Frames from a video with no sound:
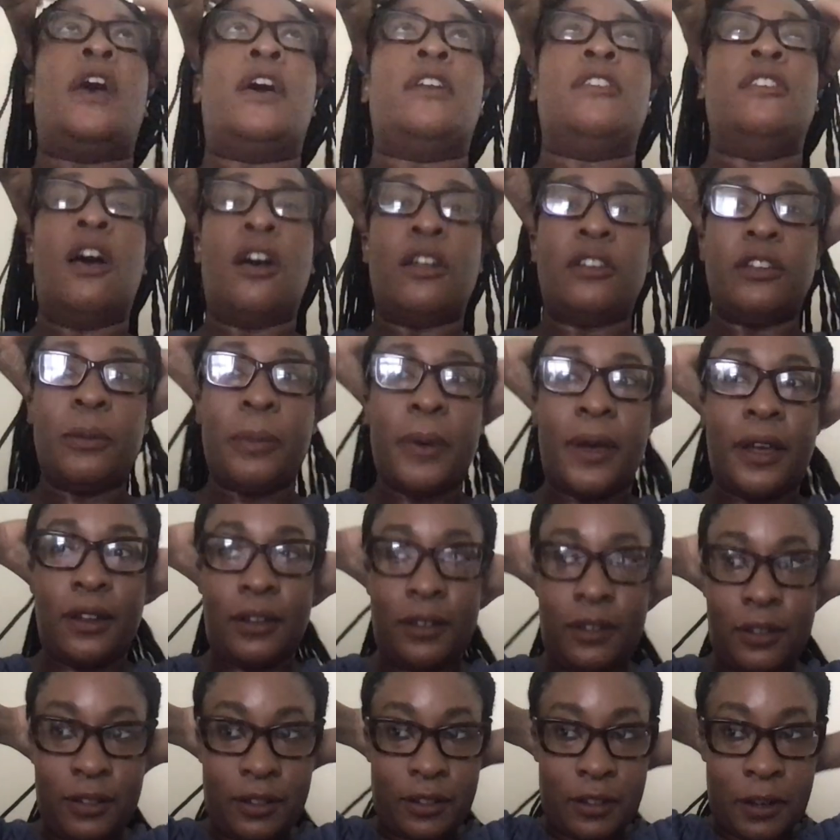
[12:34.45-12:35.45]
I talked about
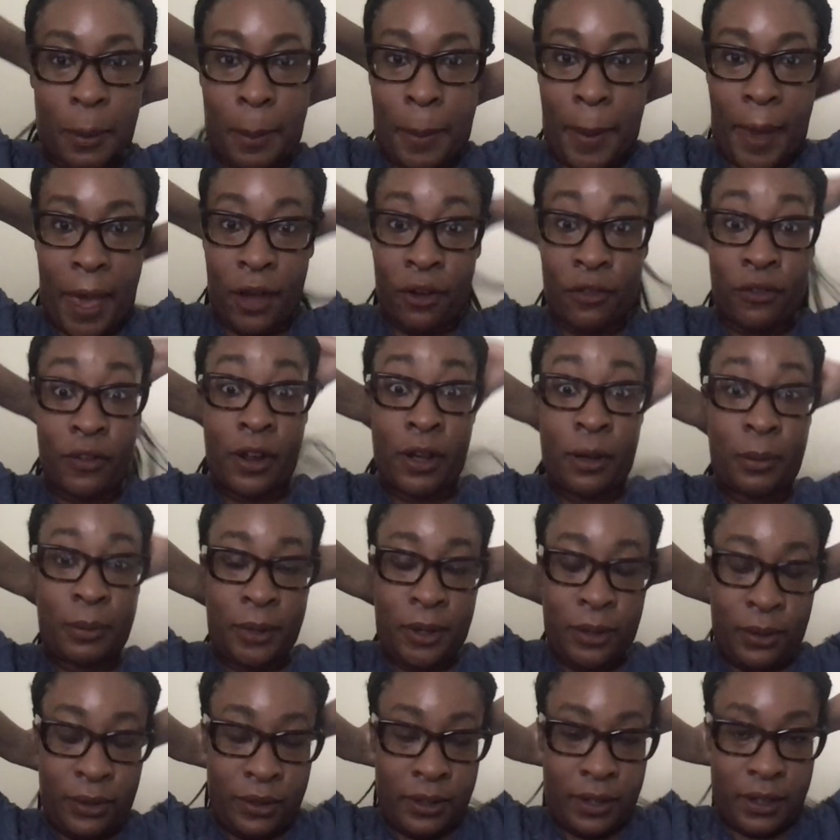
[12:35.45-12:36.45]
the background
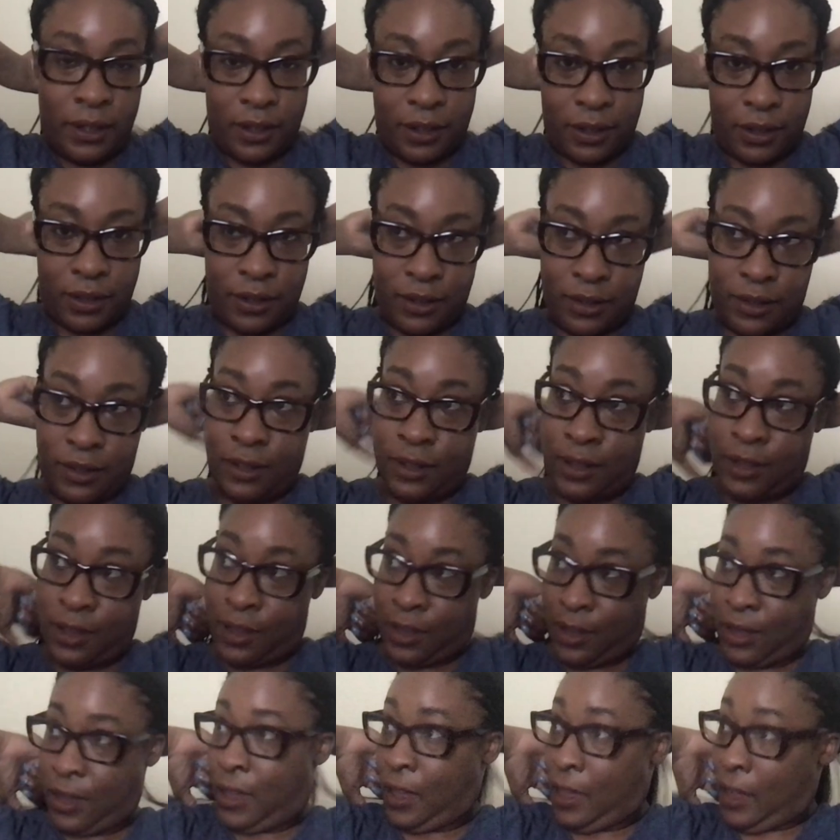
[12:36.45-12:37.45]
music,
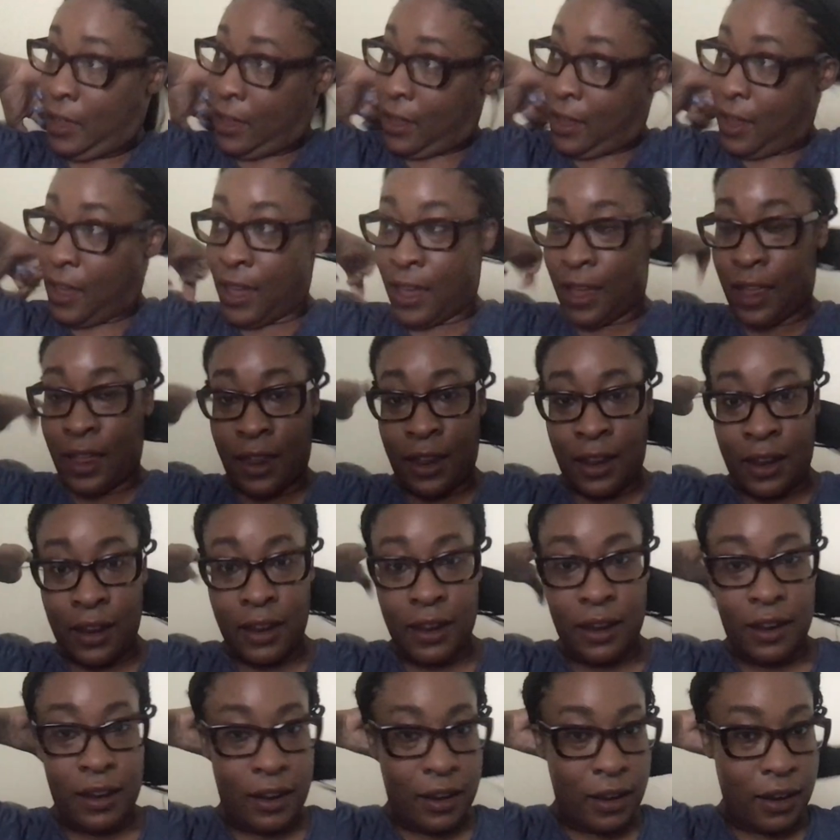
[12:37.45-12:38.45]

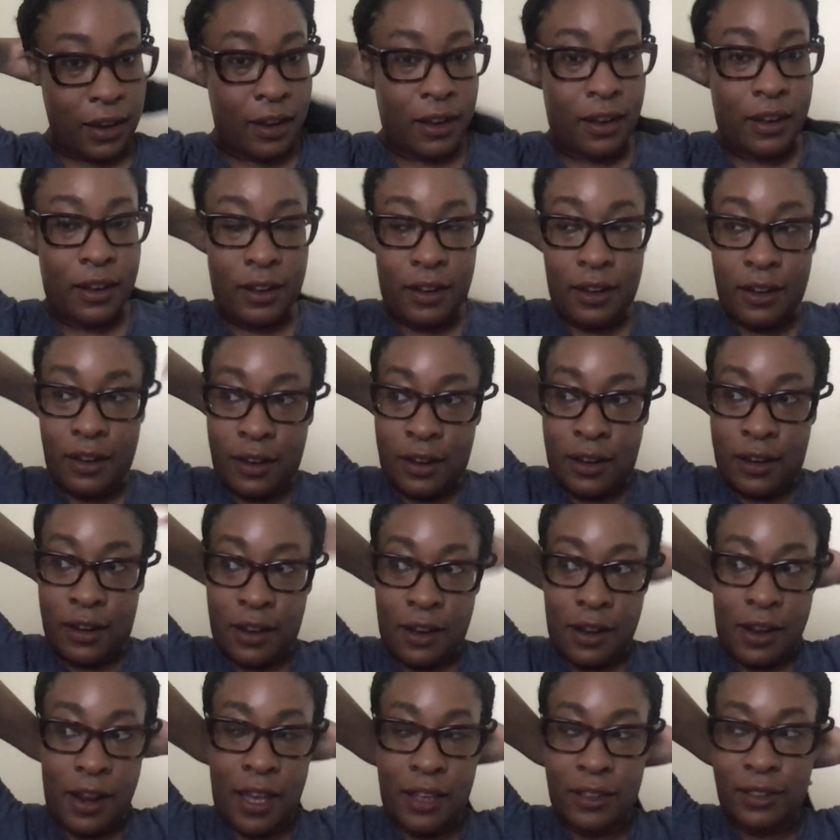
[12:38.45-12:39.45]
and
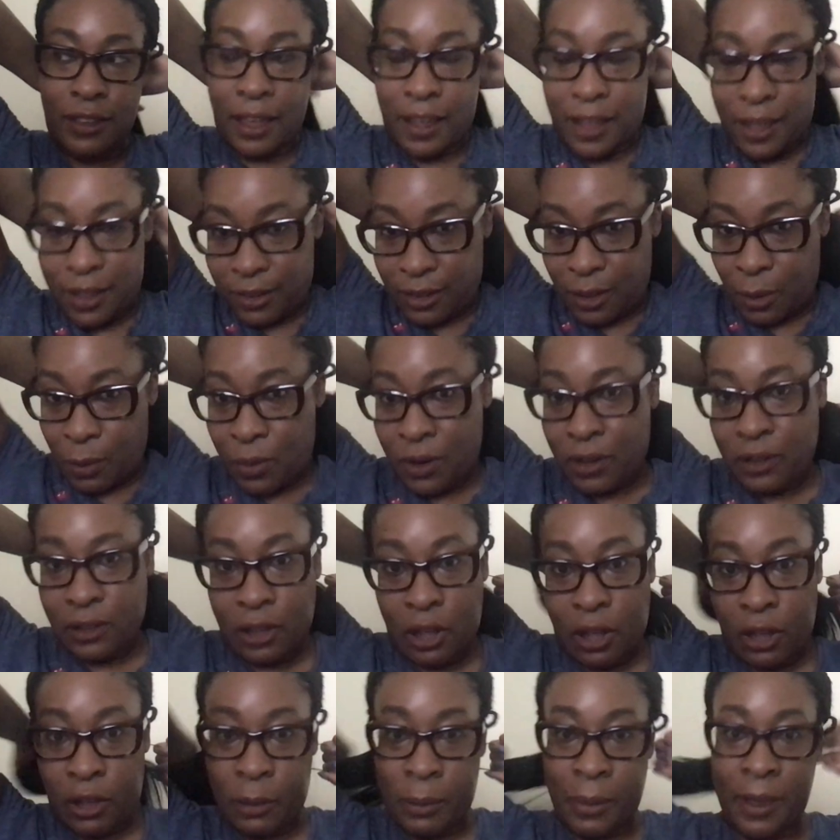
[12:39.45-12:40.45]
next I guess I want to
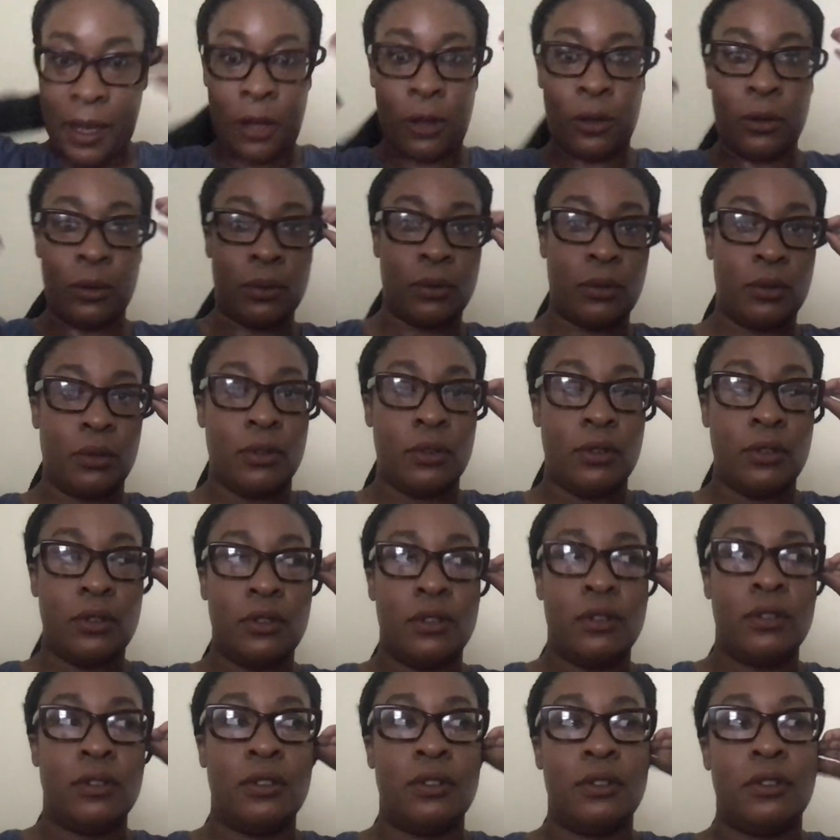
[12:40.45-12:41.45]
talk about
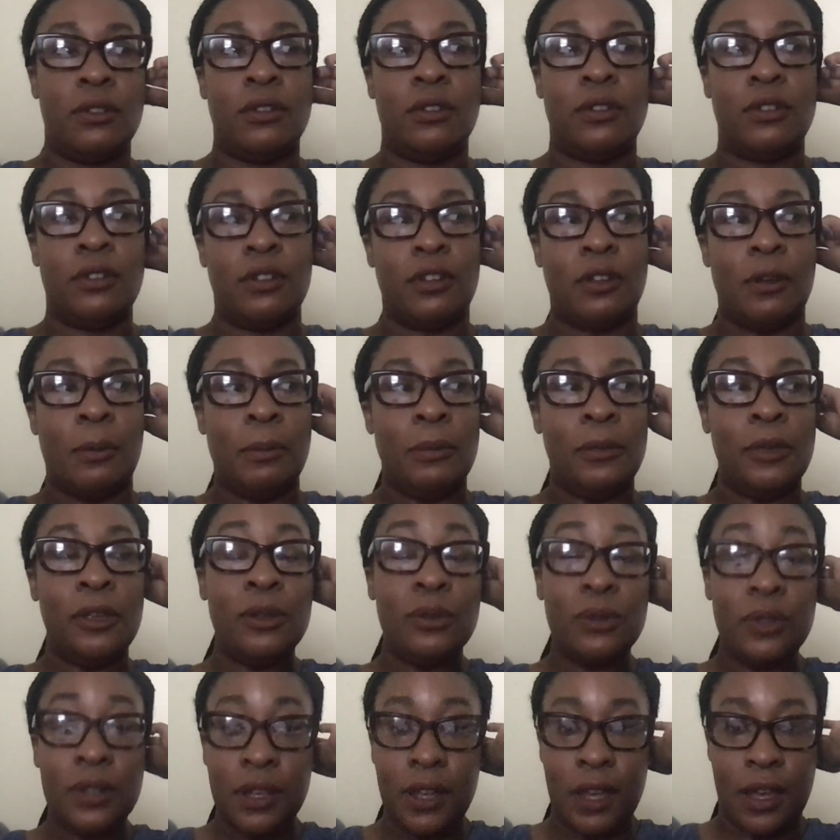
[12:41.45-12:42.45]

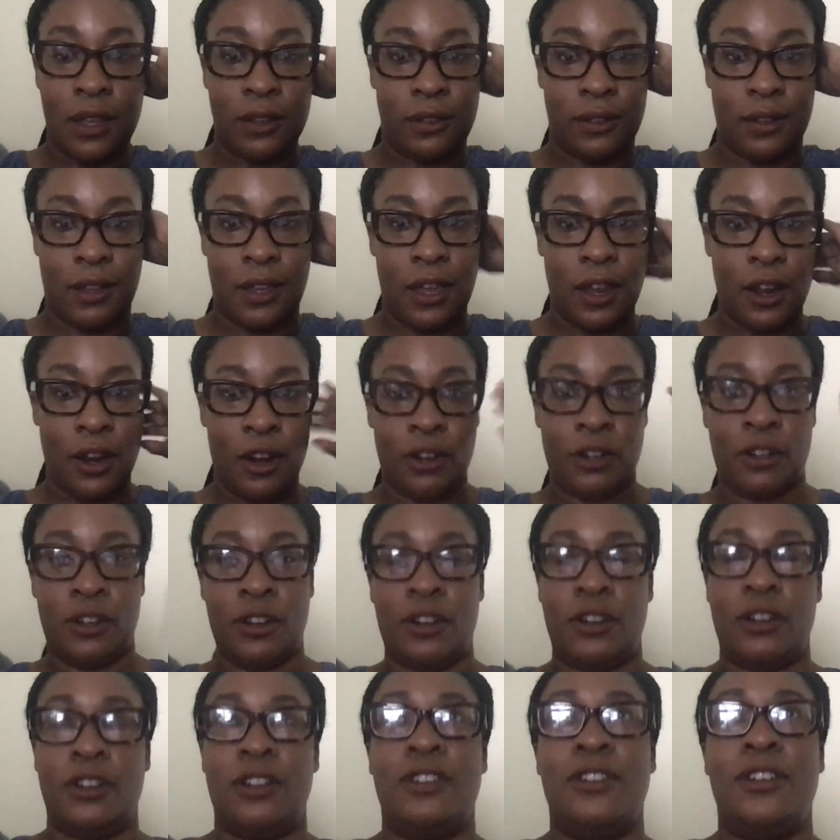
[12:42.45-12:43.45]
music as a
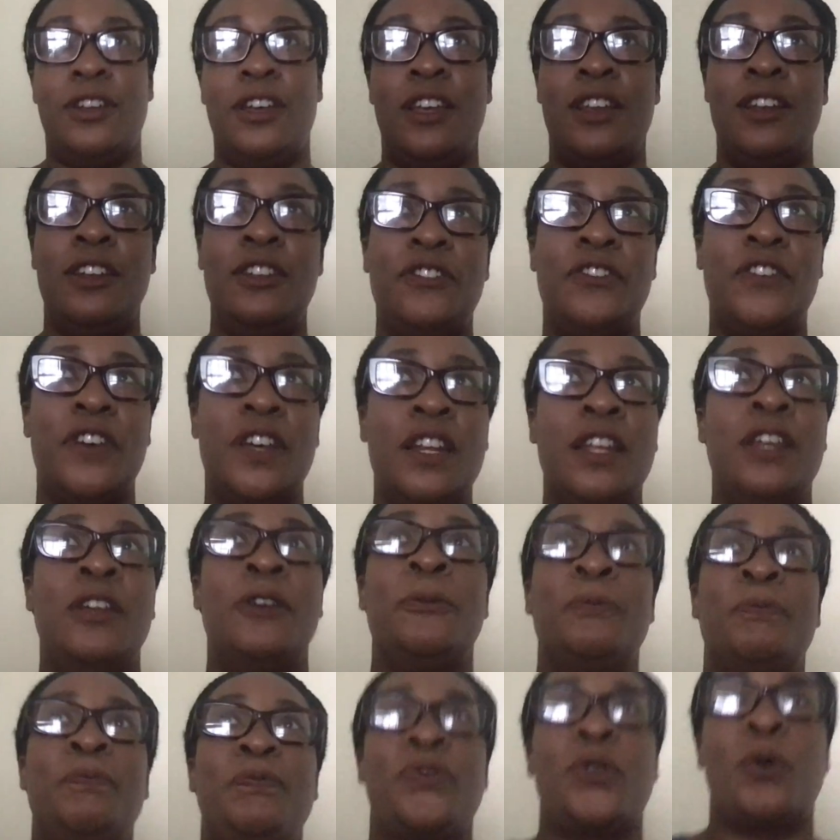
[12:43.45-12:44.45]
character. And it's funny,
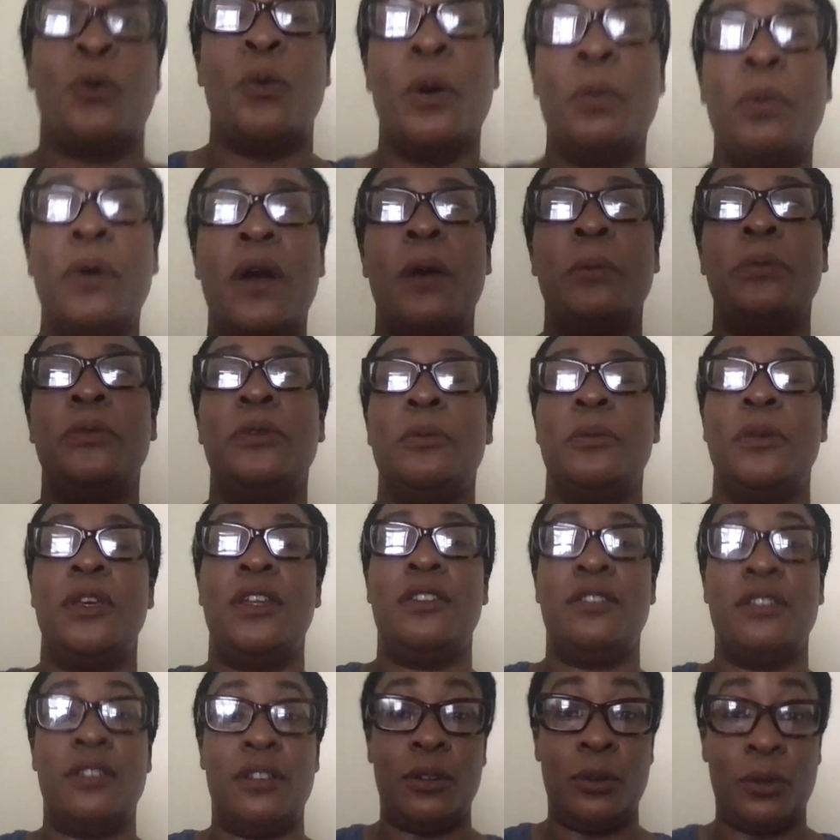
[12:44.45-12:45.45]
what prompted me
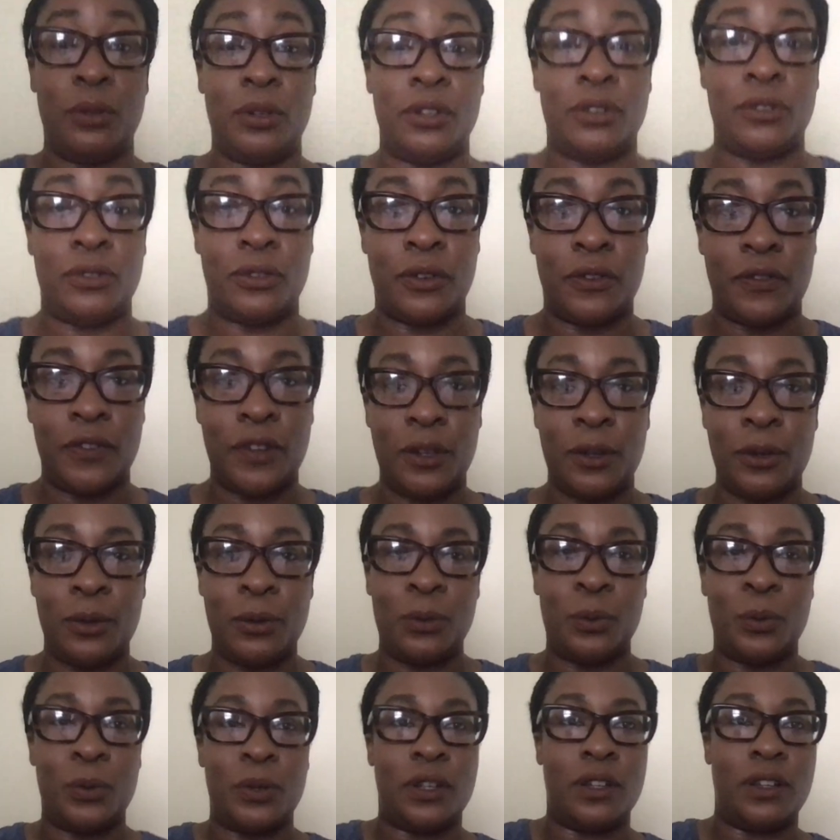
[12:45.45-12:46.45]
to do this review
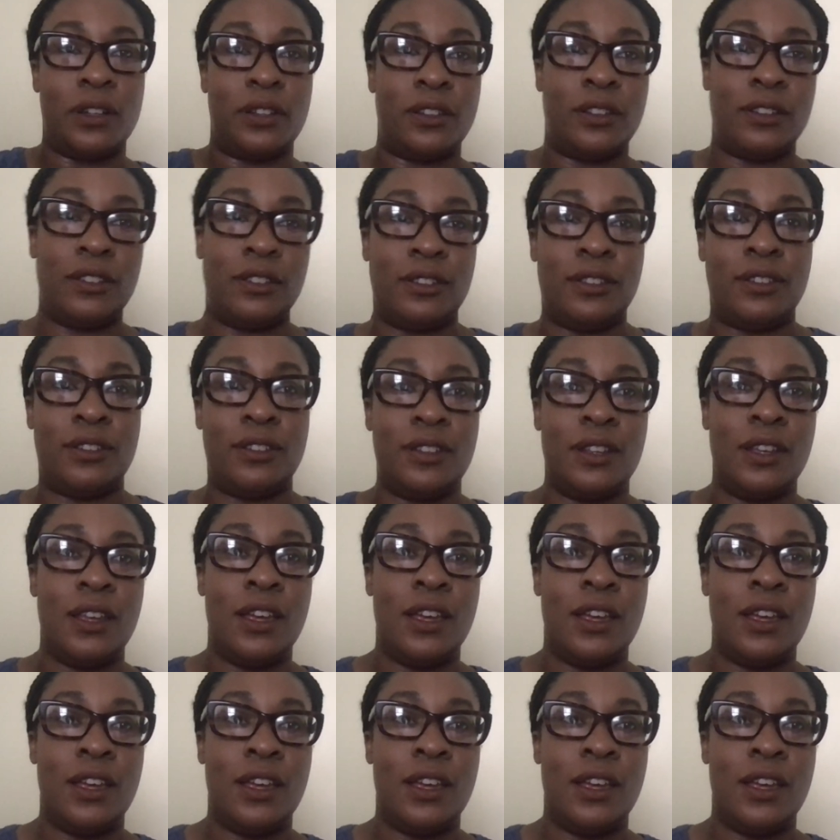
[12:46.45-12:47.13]
was